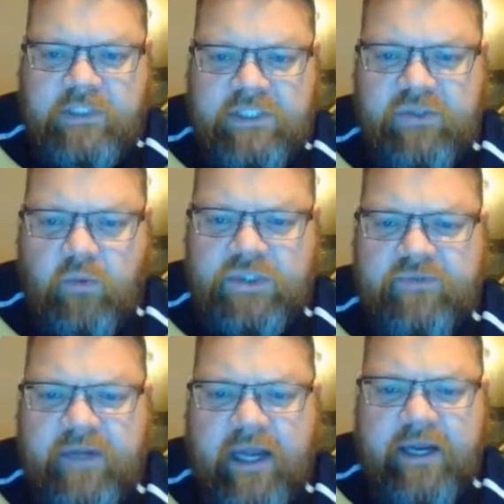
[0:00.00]
So what
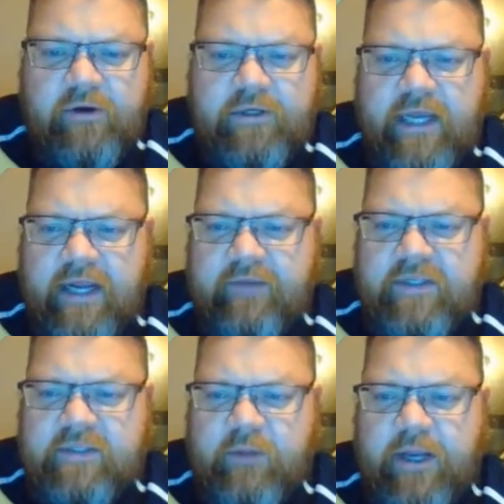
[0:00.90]
you've got here to kind of
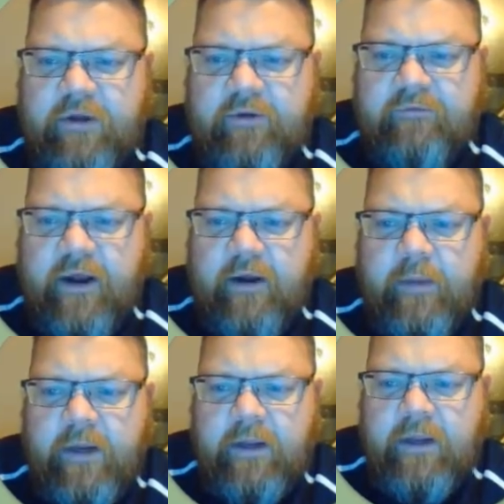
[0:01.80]
explain your
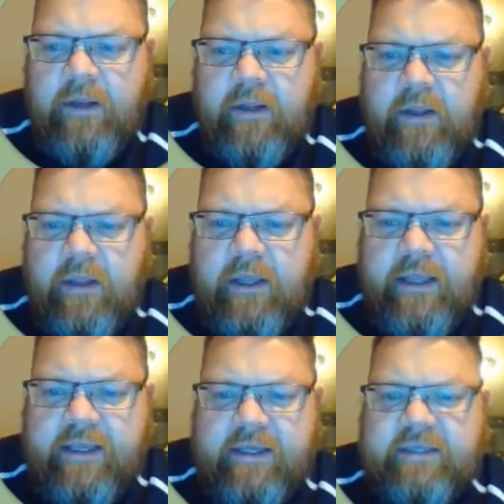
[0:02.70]
environment
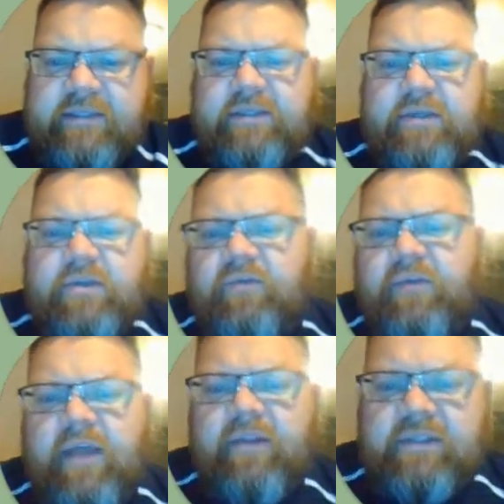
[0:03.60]
is you've
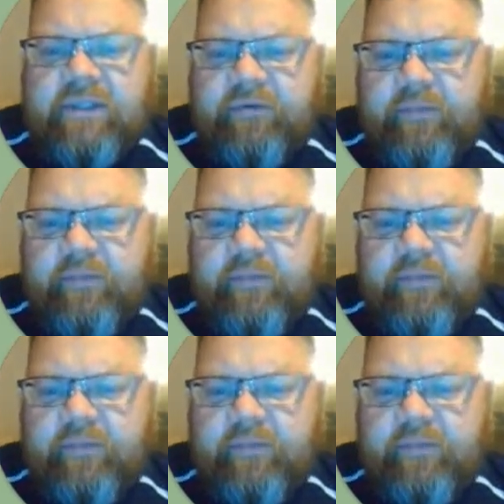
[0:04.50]
got this little